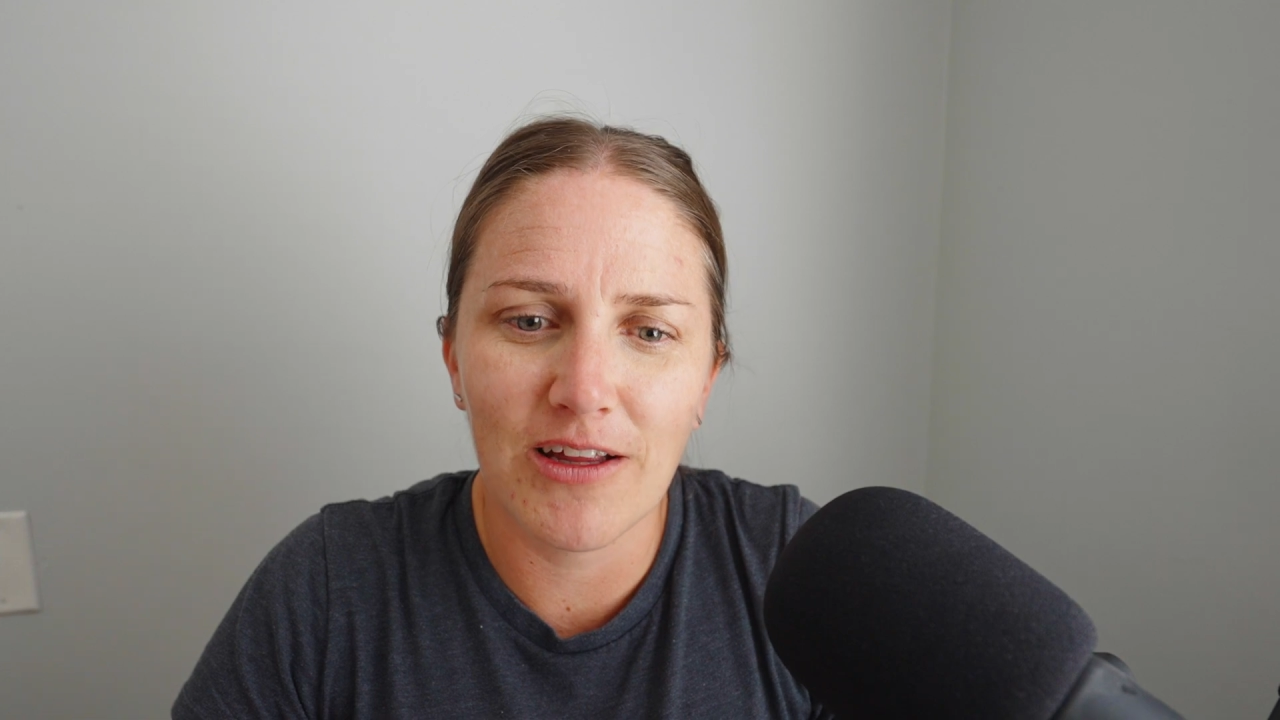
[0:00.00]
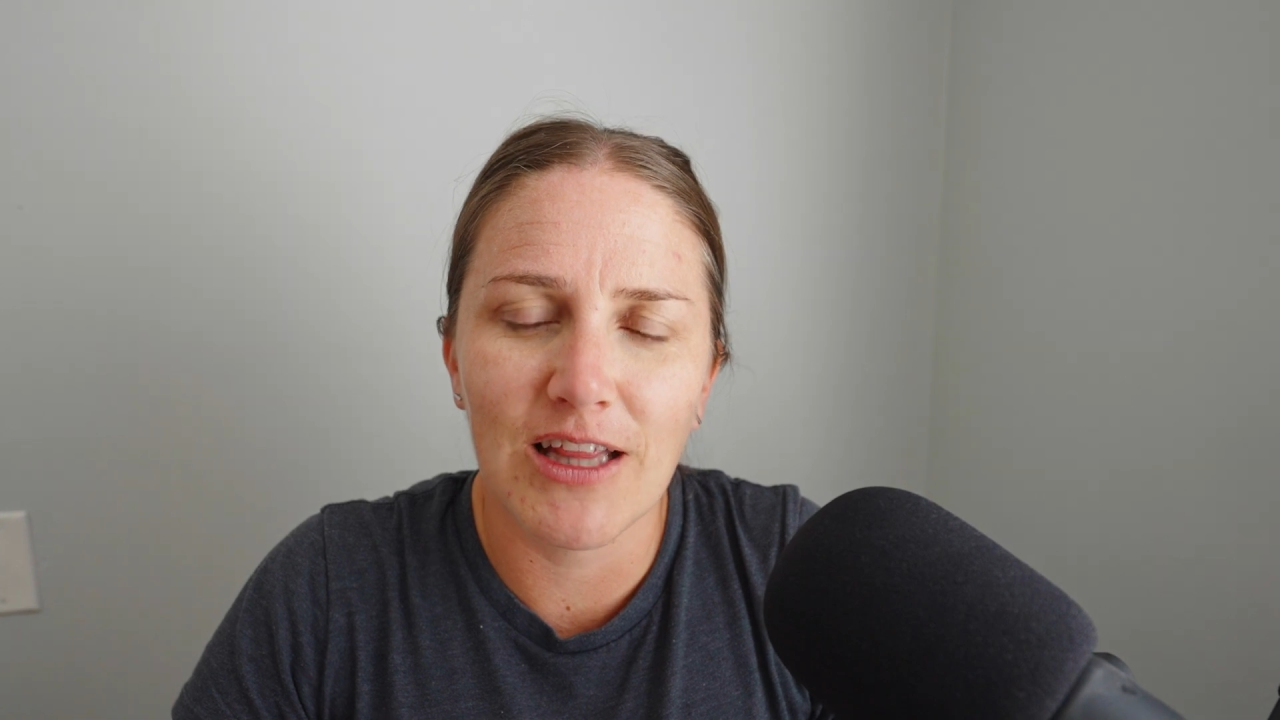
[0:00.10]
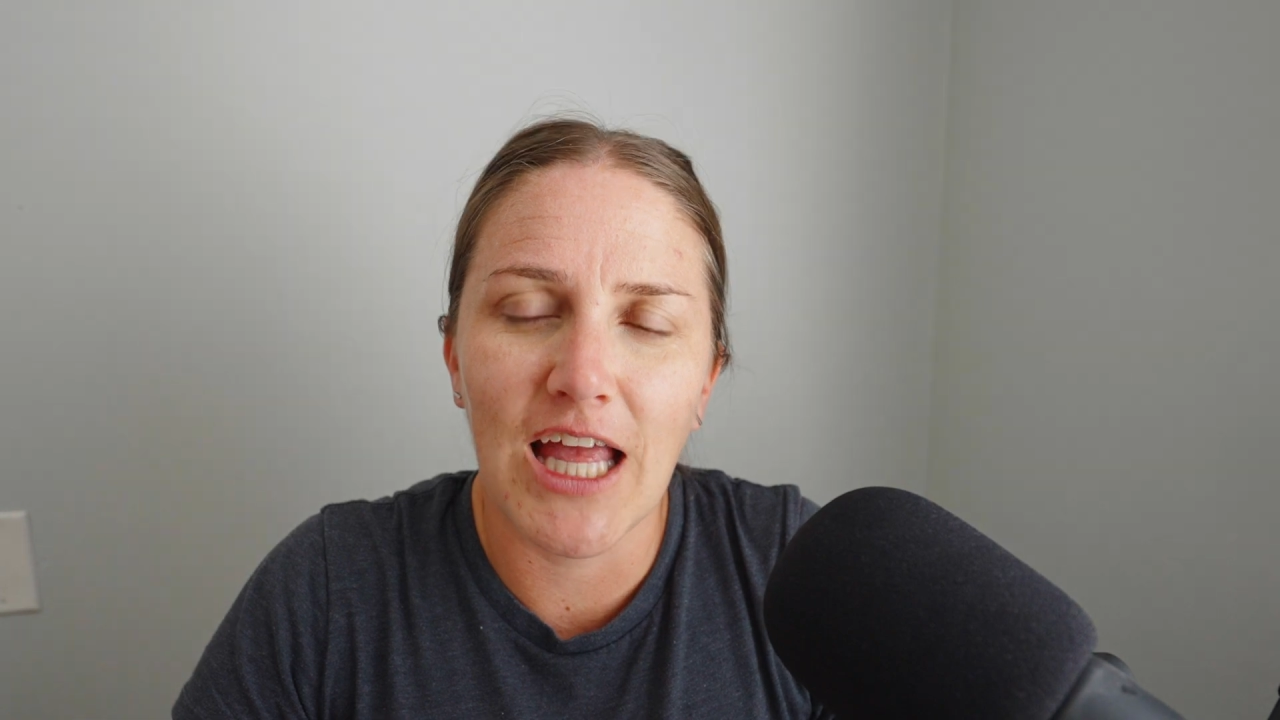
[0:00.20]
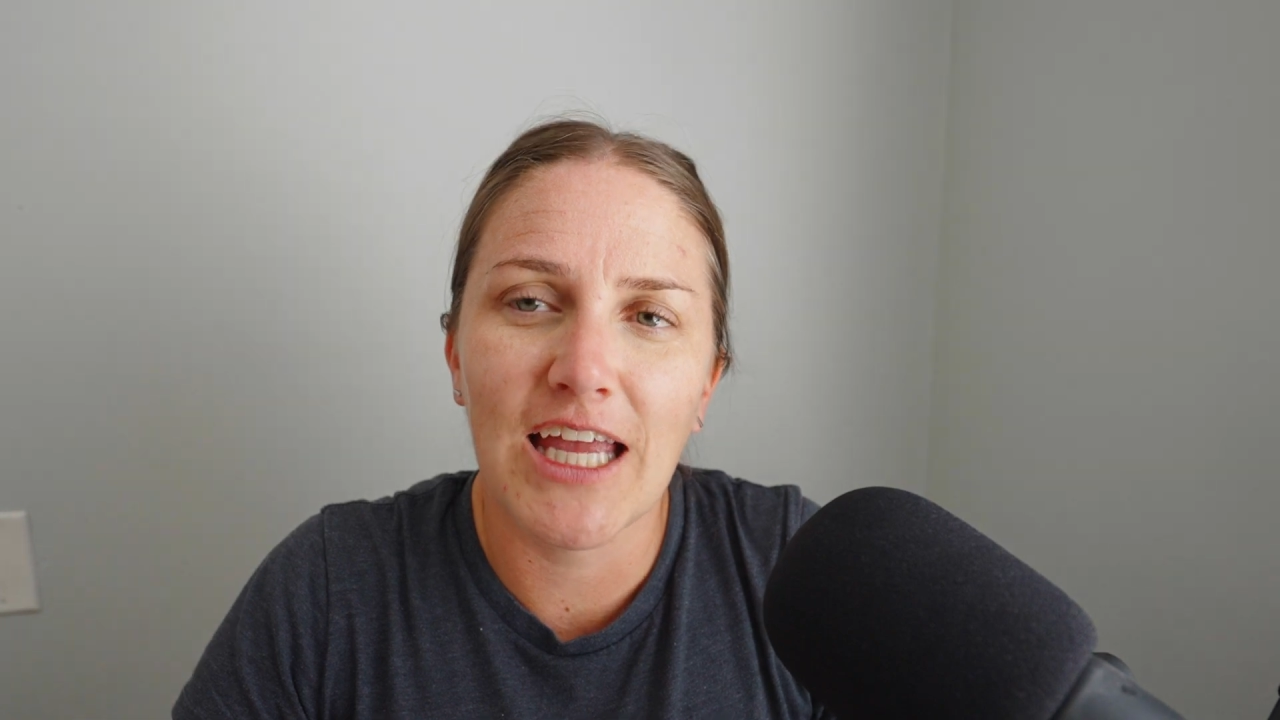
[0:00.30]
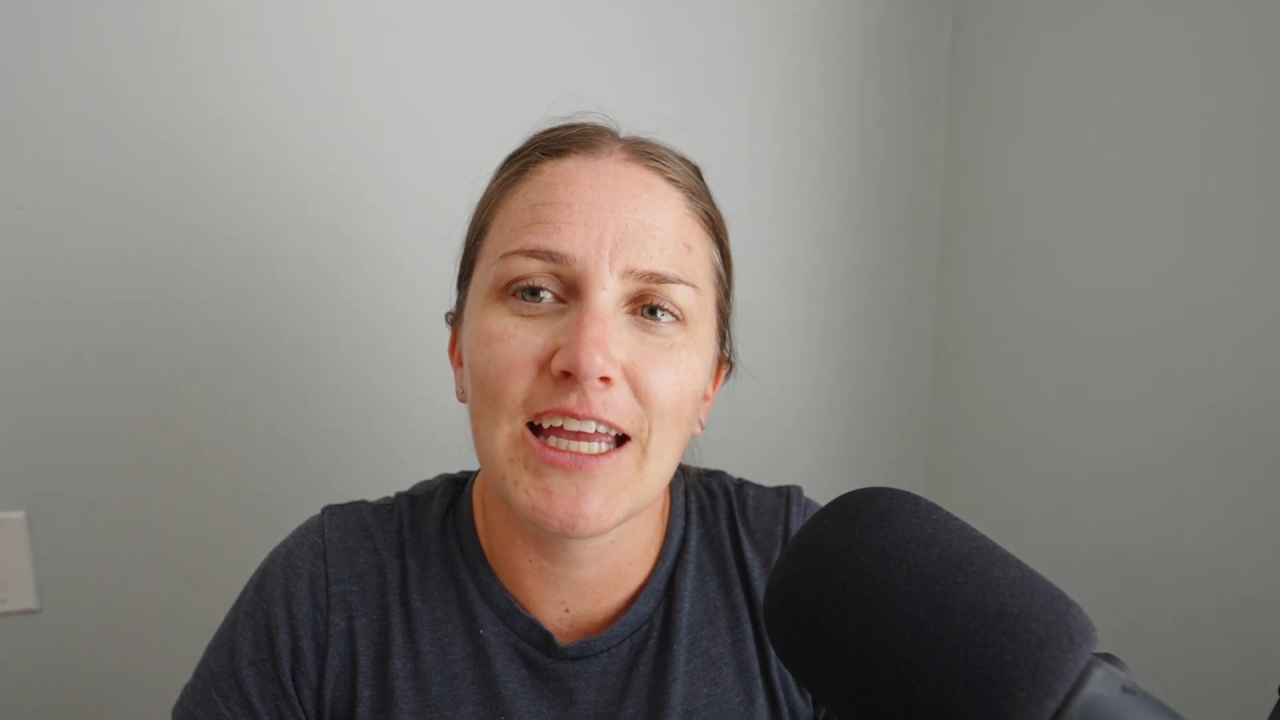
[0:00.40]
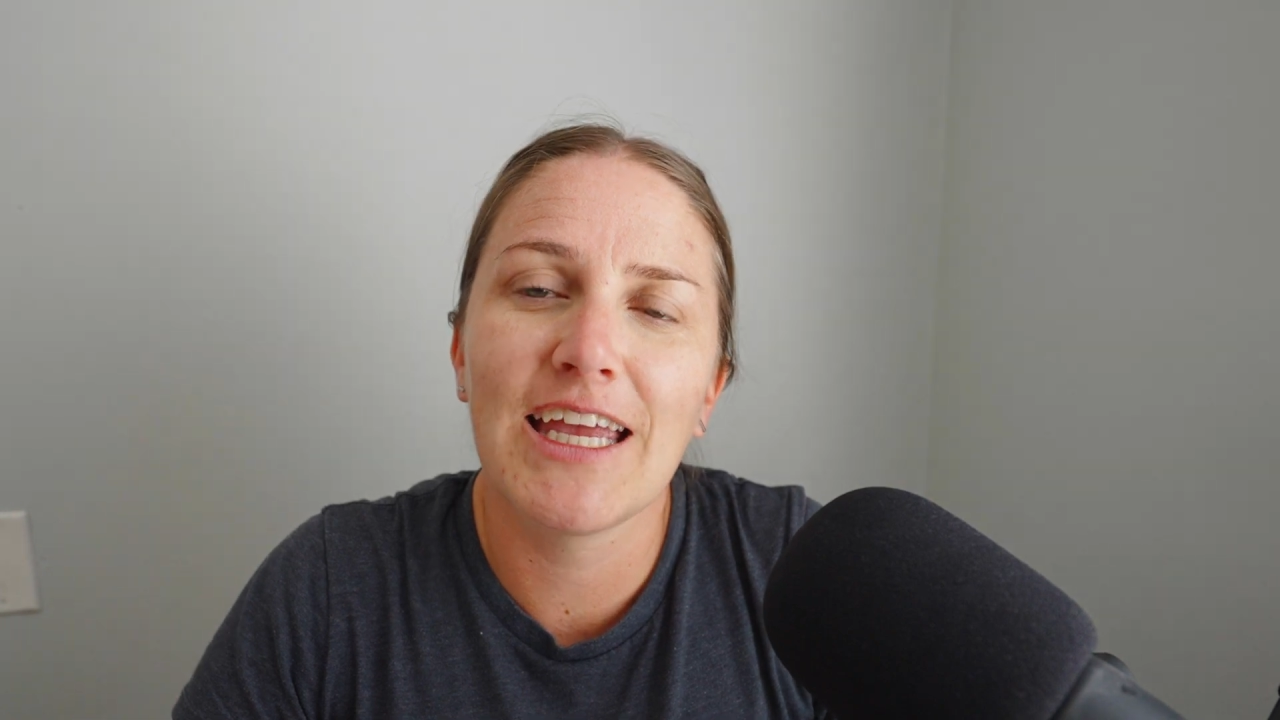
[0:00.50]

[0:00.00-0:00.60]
like a